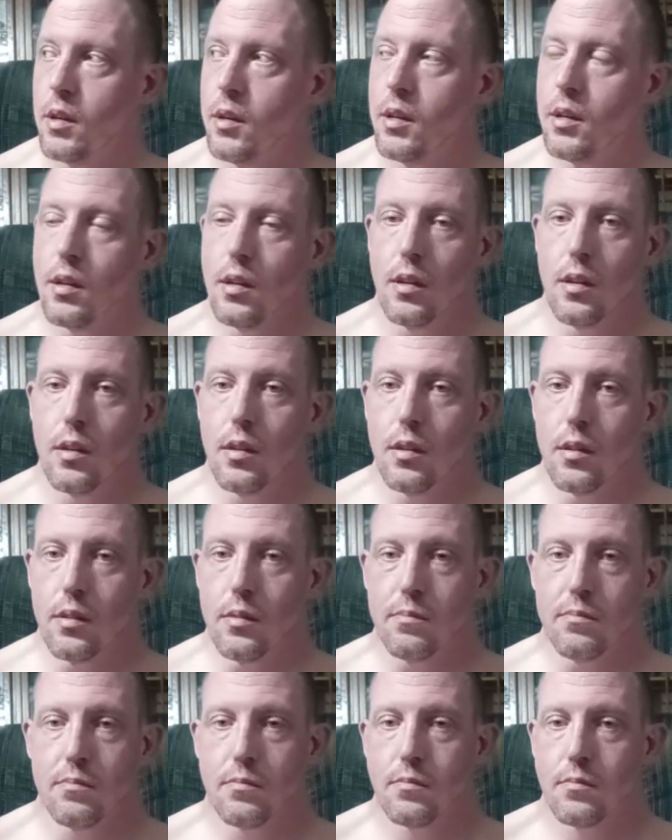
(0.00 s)

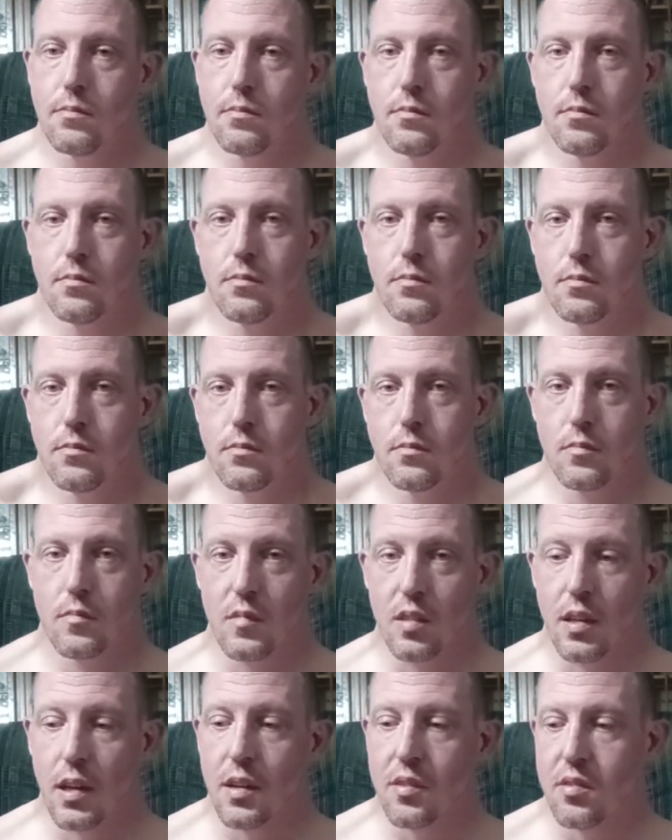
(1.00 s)
And
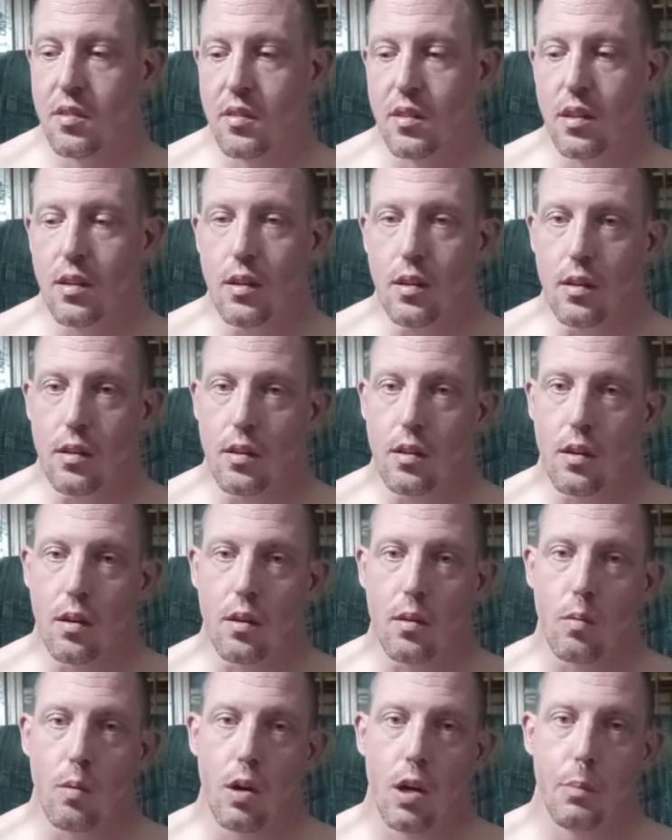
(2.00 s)
that's the thing.
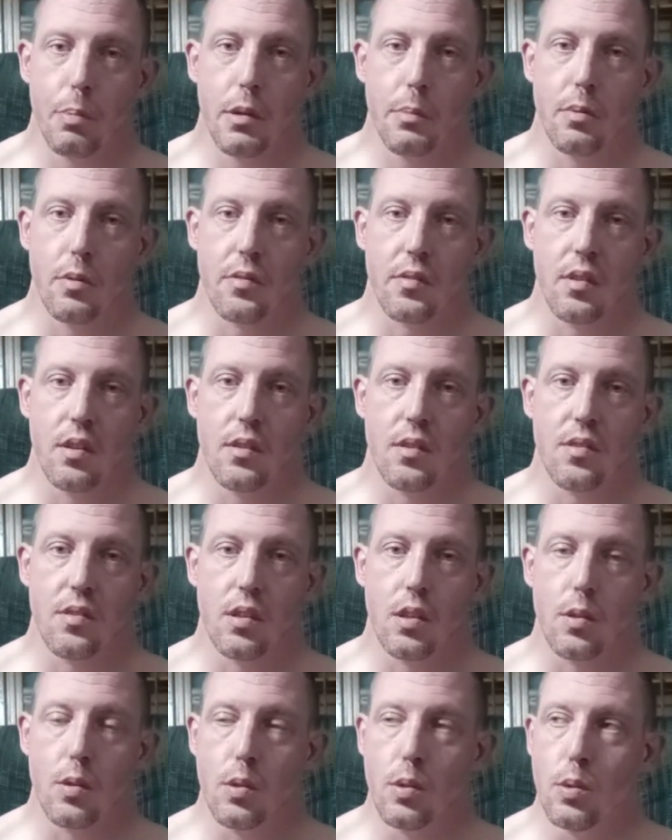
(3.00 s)
And a lot of people have a
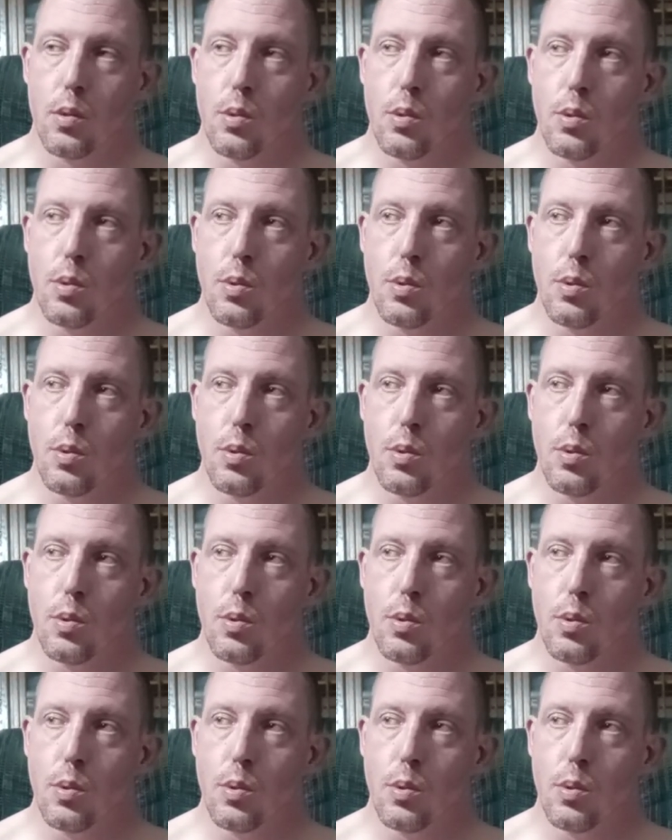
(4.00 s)
tendency to